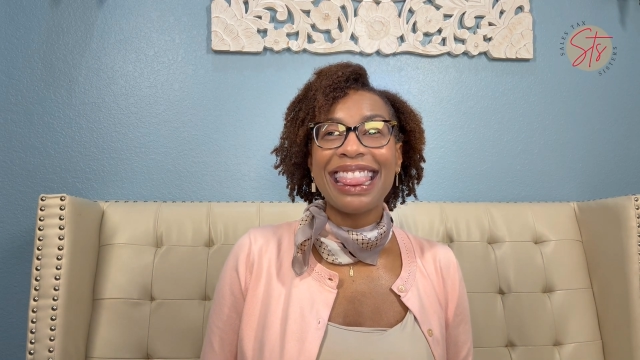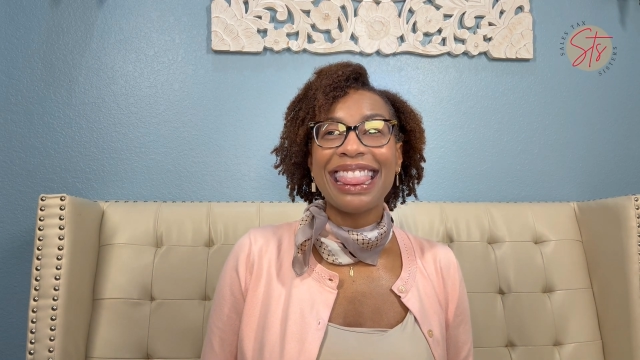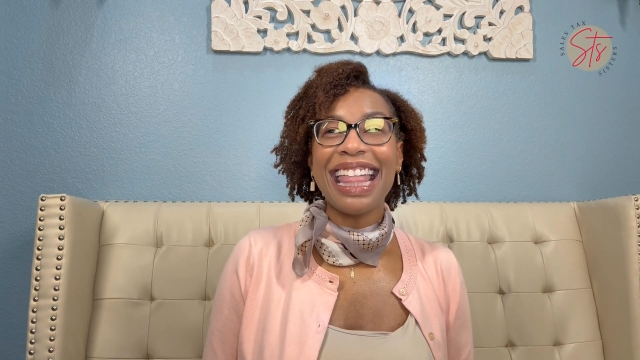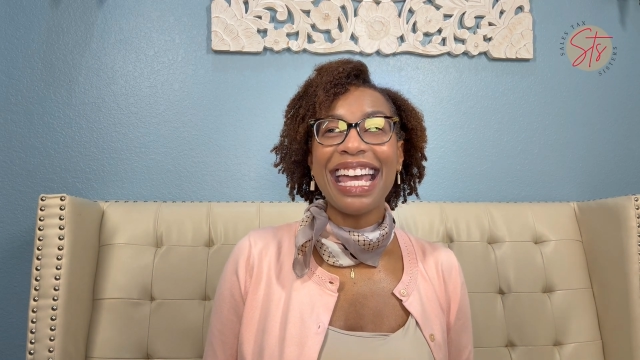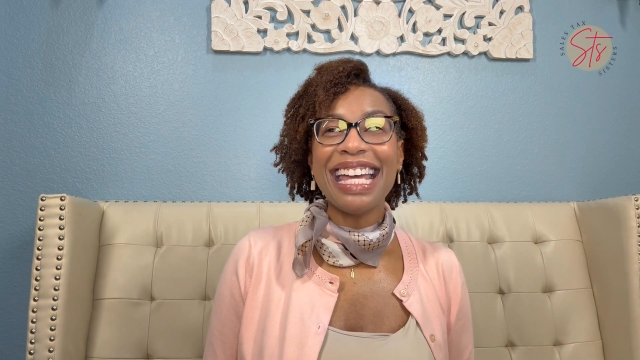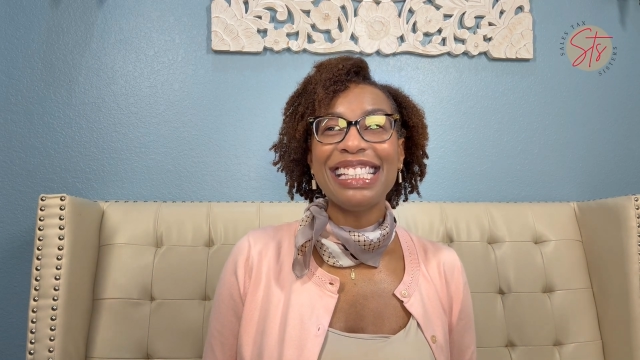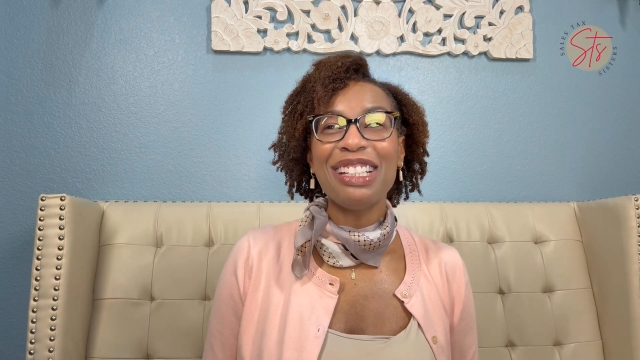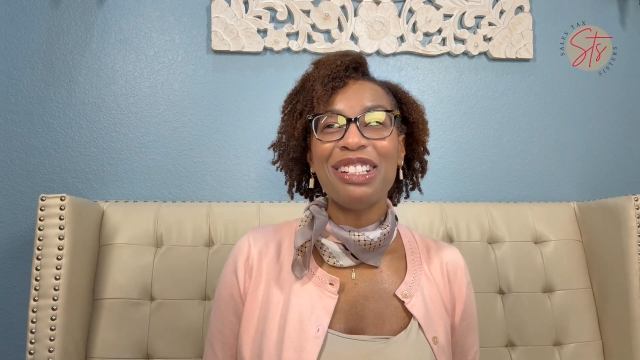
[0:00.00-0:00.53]

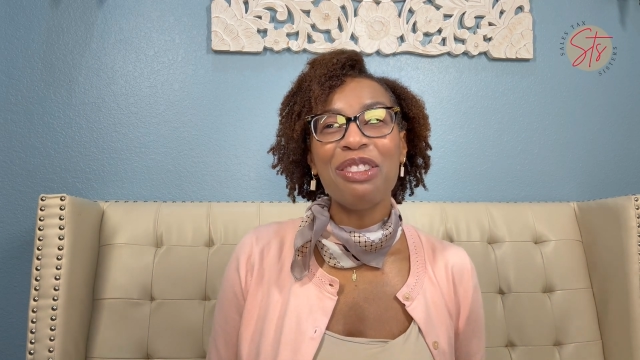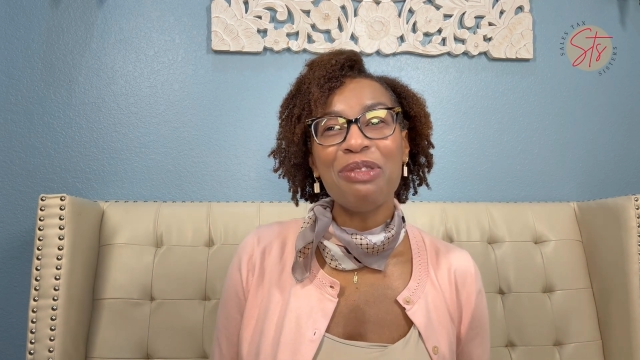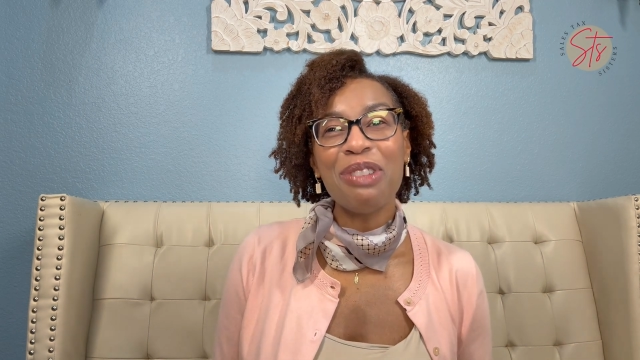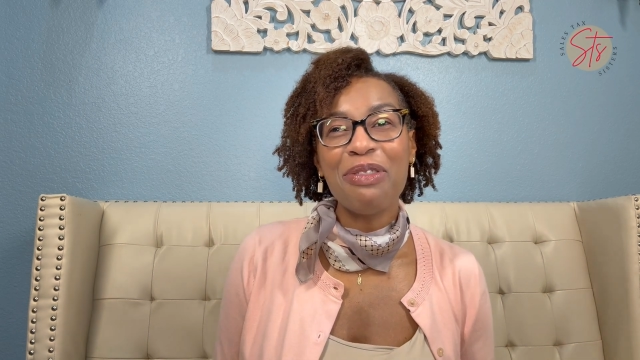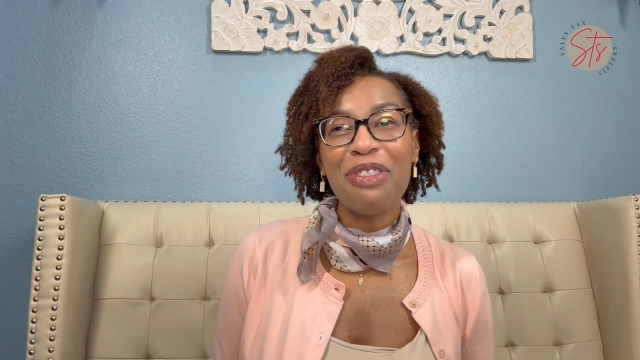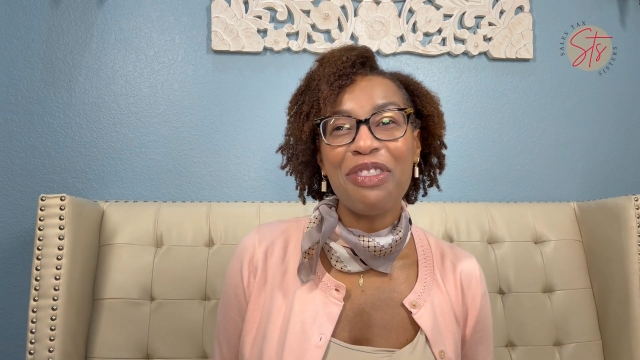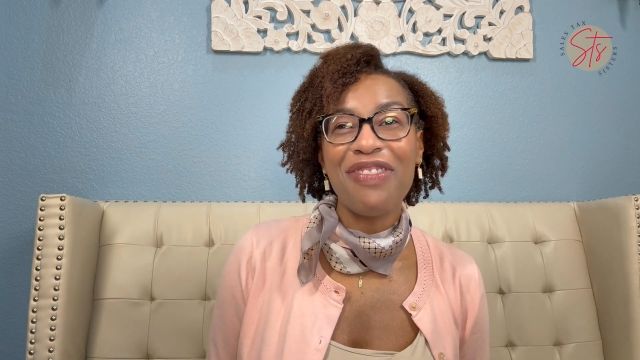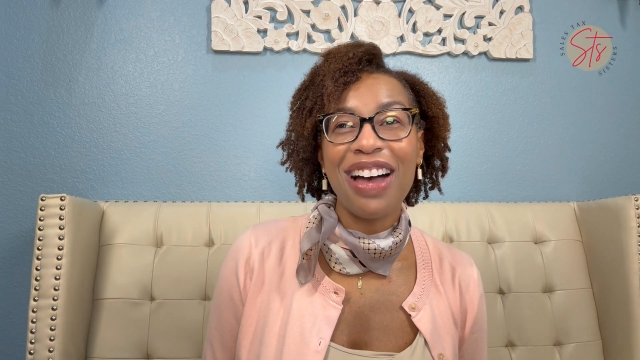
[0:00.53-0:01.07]
Thanks
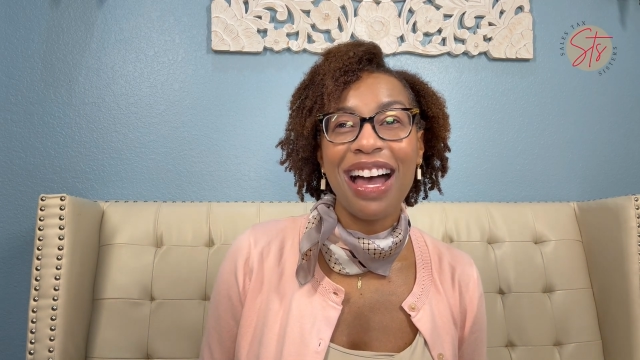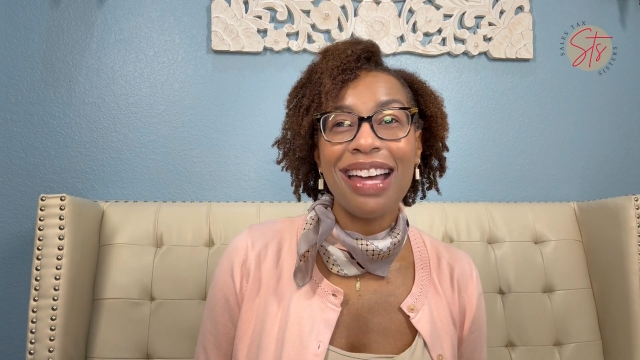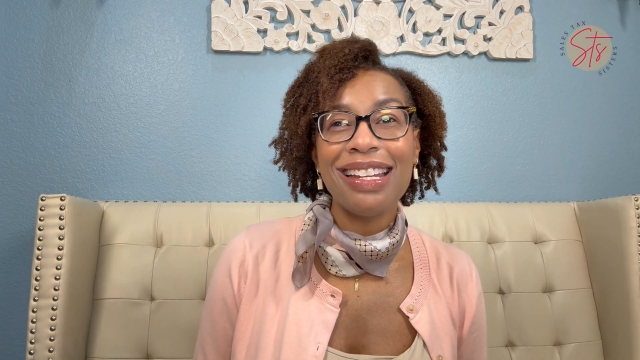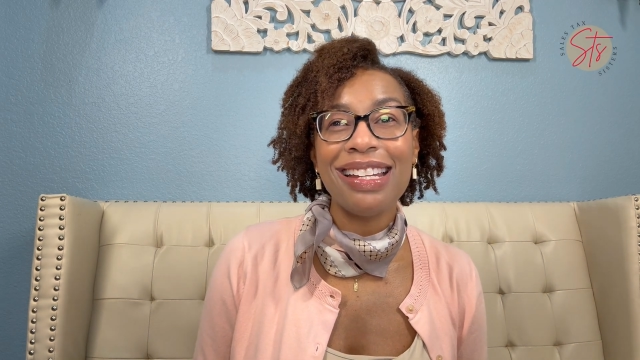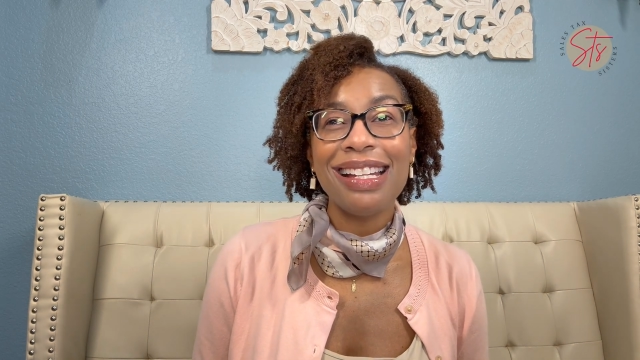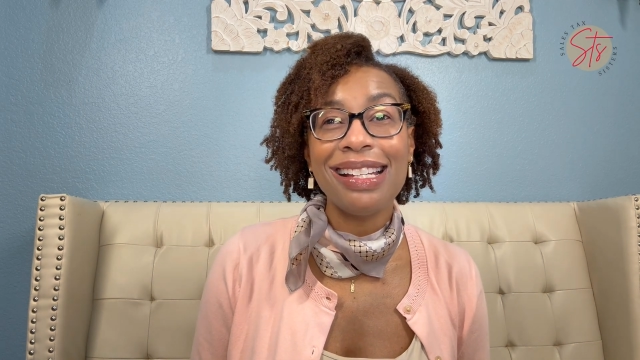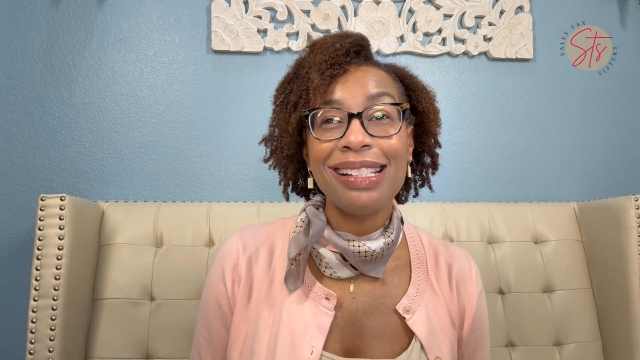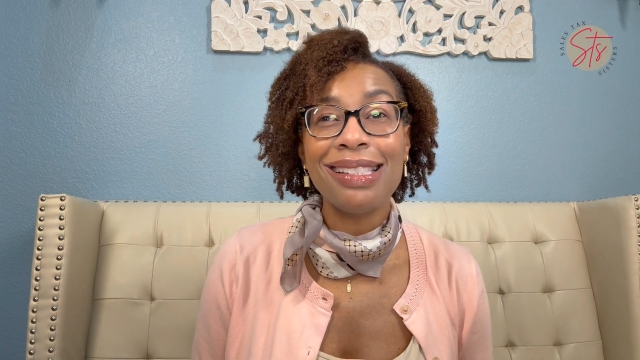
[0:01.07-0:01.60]
everyone for
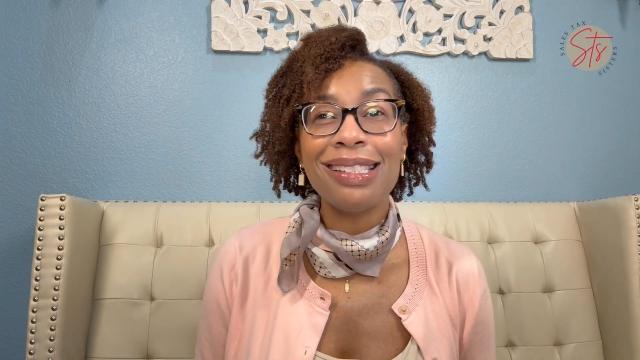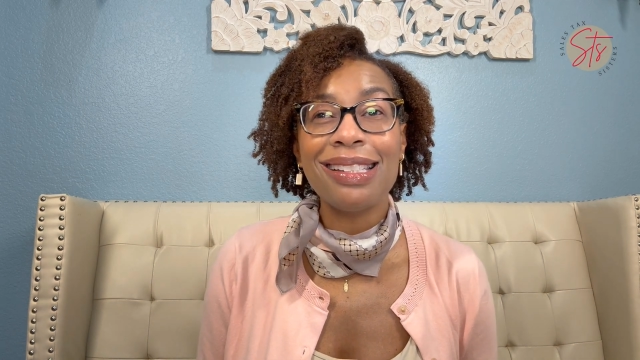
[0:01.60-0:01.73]
finding us.